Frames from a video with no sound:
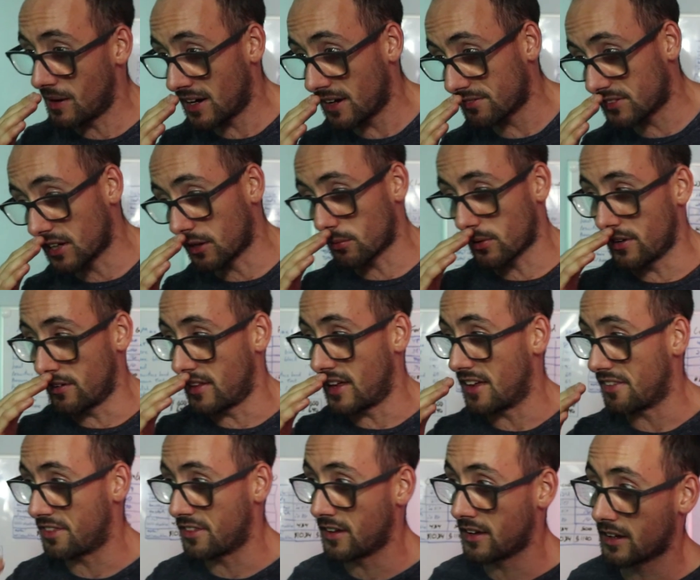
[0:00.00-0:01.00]
might have to get rid of
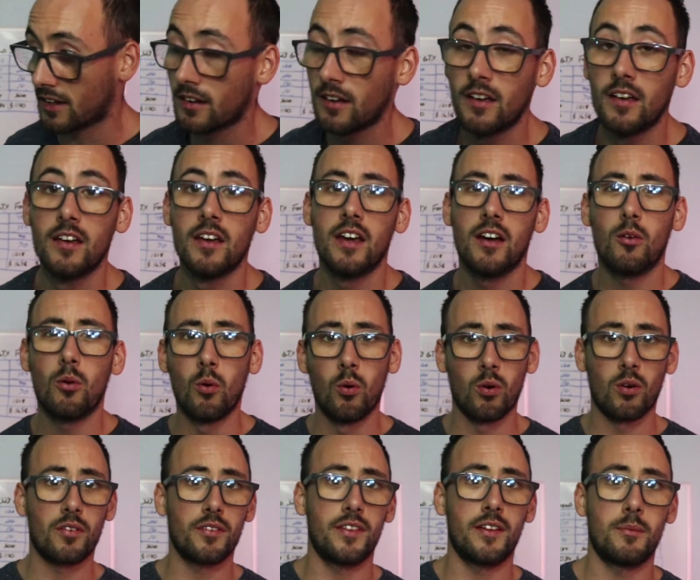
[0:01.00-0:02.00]
that thing.
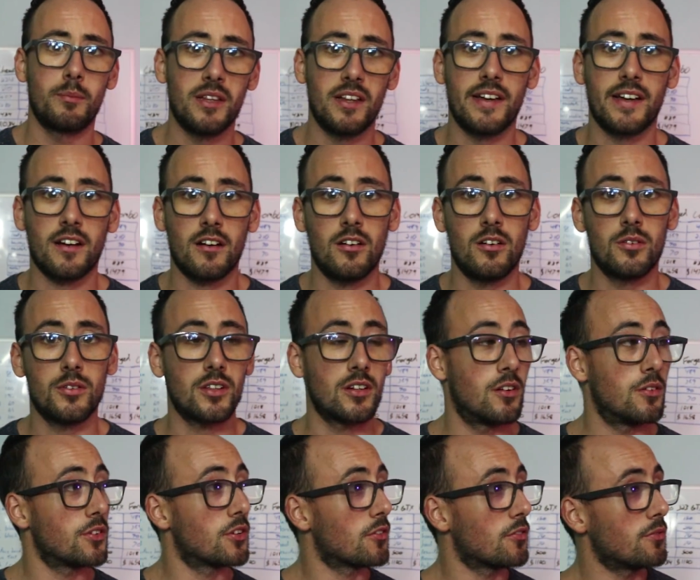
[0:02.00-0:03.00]
Or they'll be like, oh, you
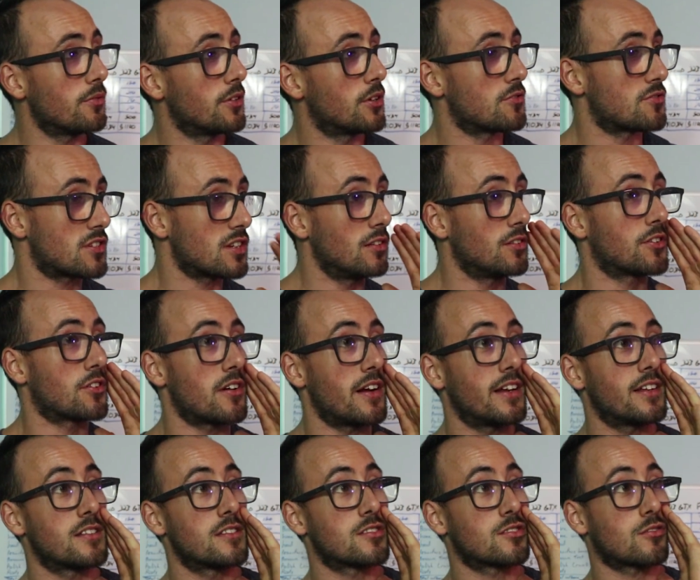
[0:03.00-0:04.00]
know, your cylinder
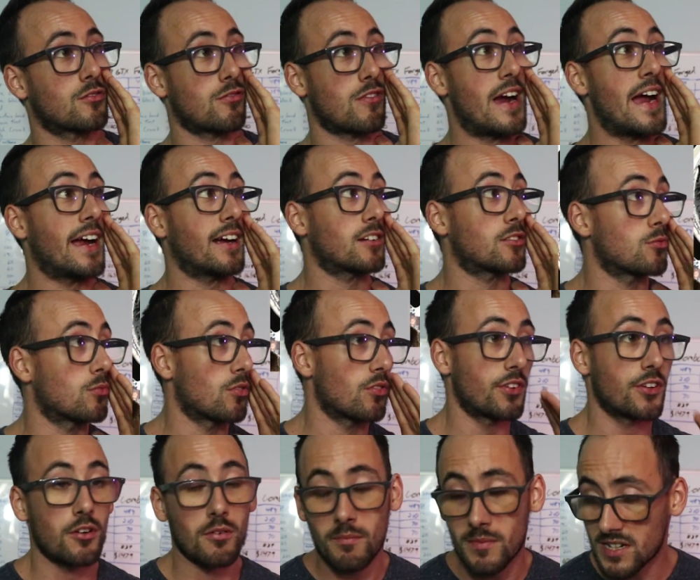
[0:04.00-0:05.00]
head's cracked,
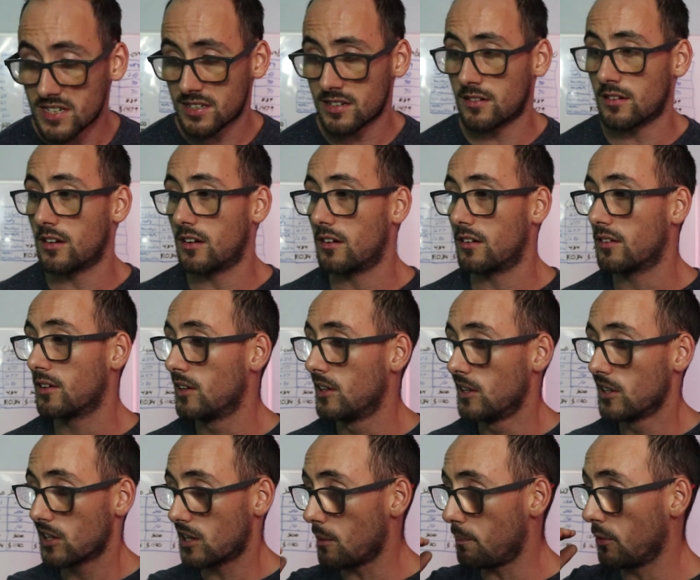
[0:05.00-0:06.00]
or you're missing a
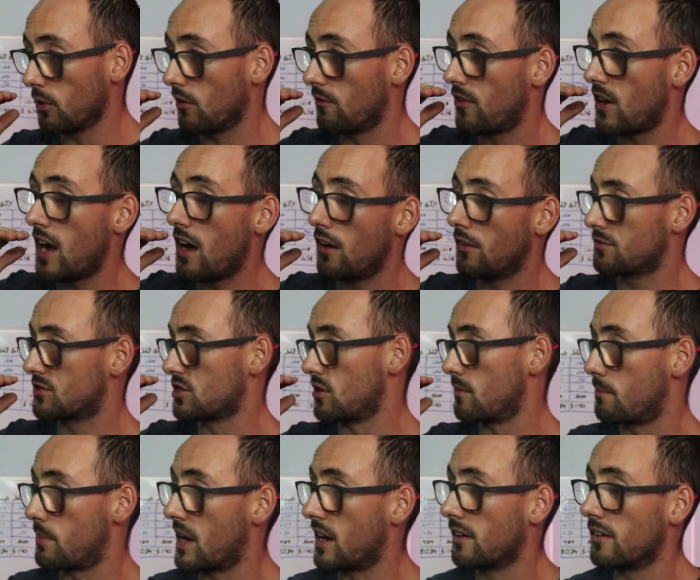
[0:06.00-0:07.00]
couple of valves
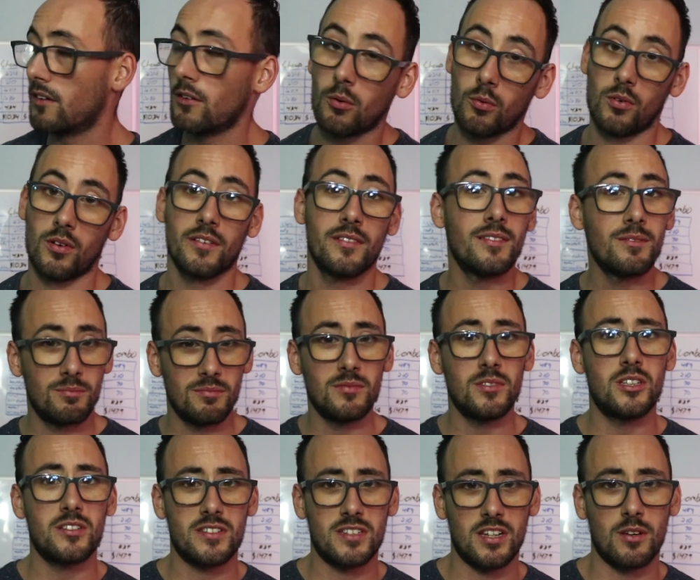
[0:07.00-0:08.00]
you bent, or
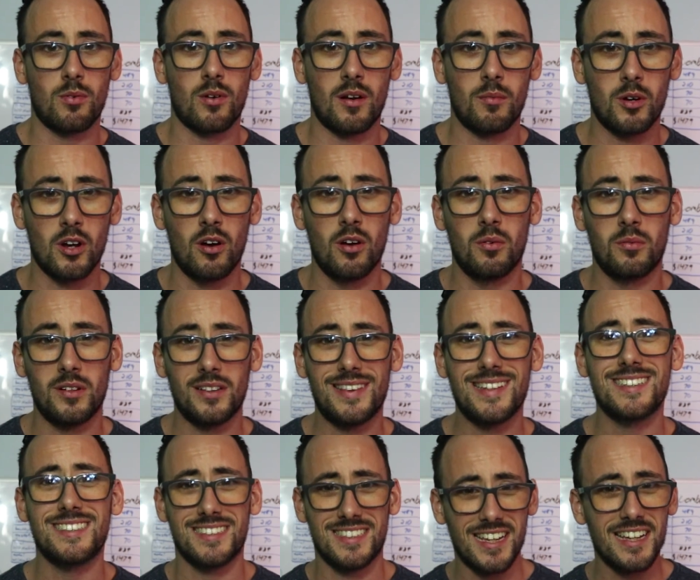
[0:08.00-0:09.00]
you see where I'm going with
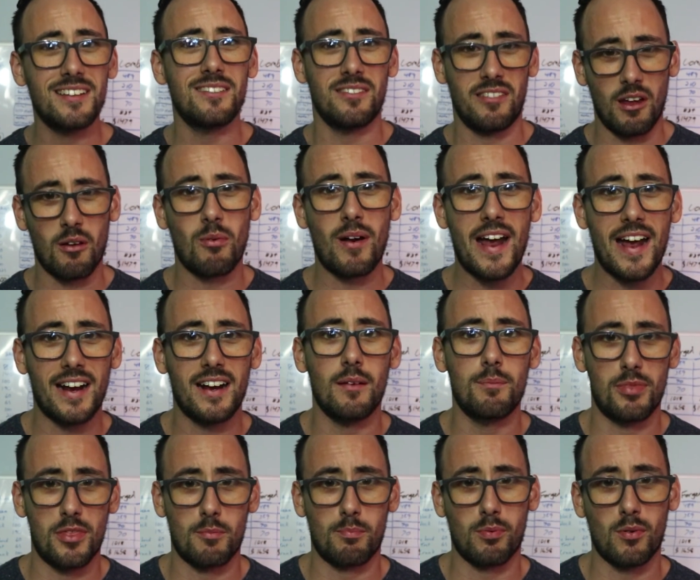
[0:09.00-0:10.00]
this? They rack
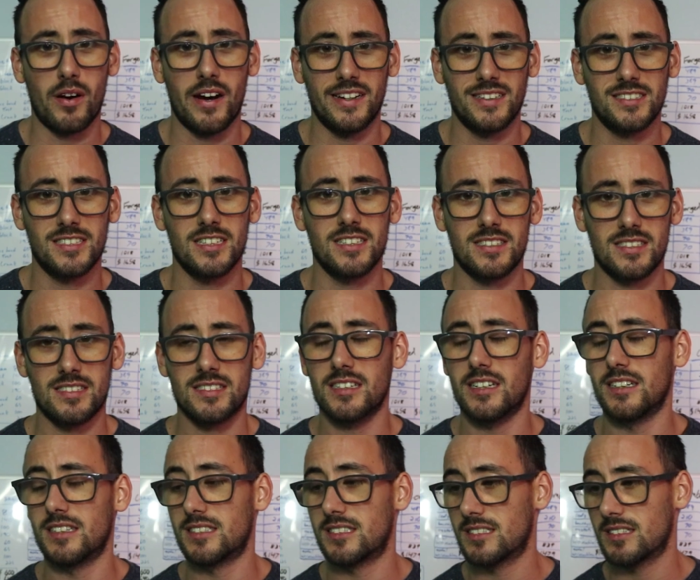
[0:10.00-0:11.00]
up the price.
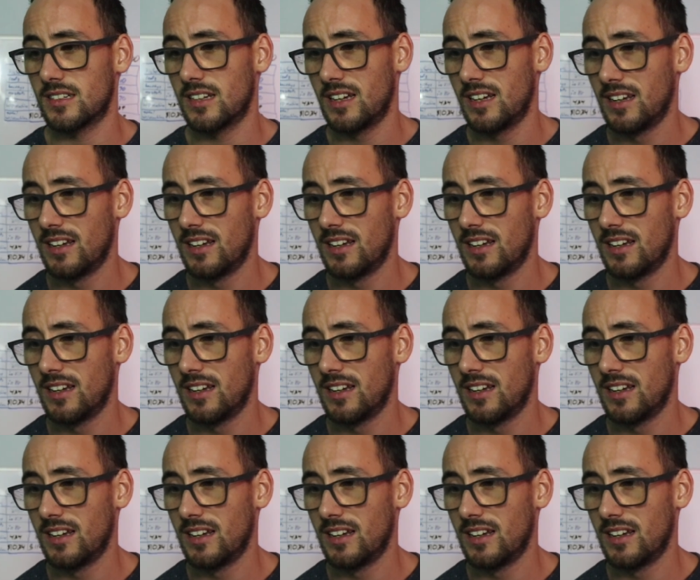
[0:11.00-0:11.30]
It's